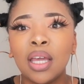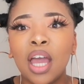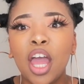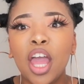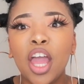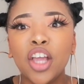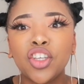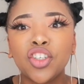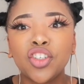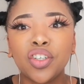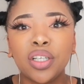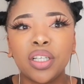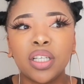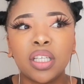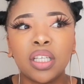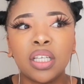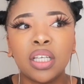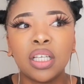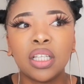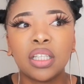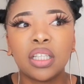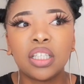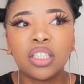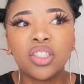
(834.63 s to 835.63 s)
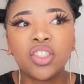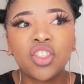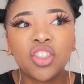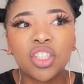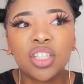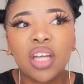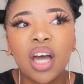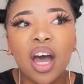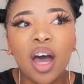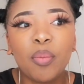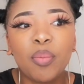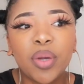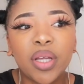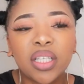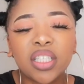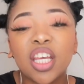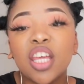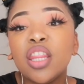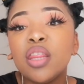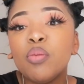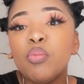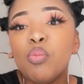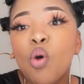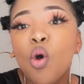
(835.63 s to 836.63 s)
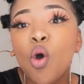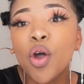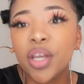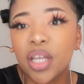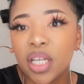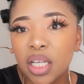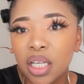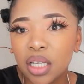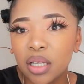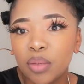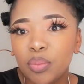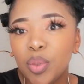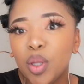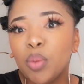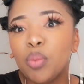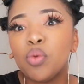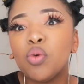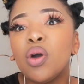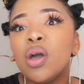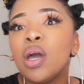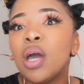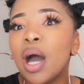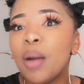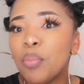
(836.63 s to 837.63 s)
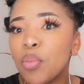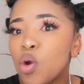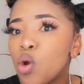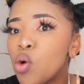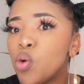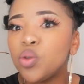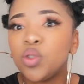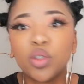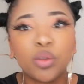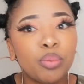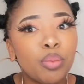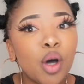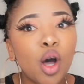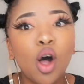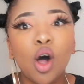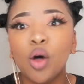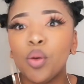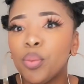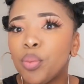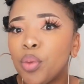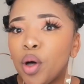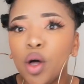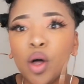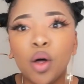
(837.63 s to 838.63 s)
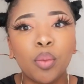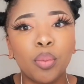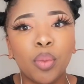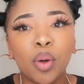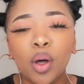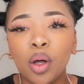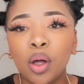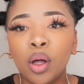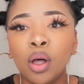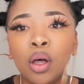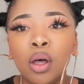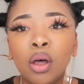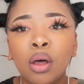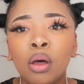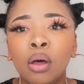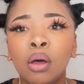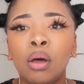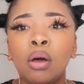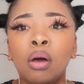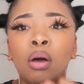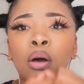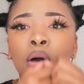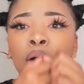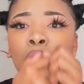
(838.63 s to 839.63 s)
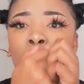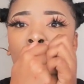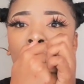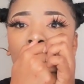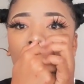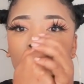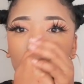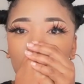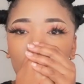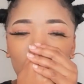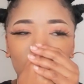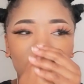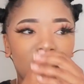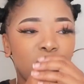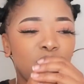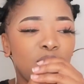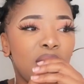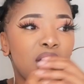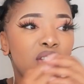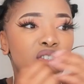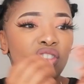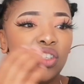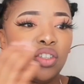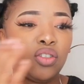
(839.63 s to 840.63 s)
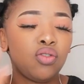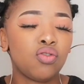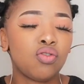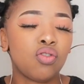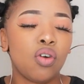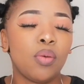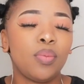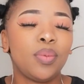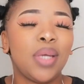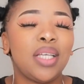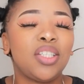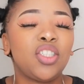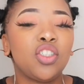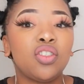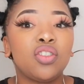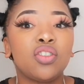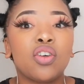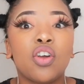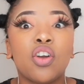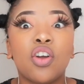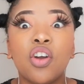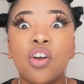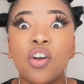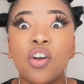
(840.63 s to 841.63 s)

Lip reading: Actually, this shit happened in the morning. People were uploading Pearl. Yo, that's when I just dropped. I just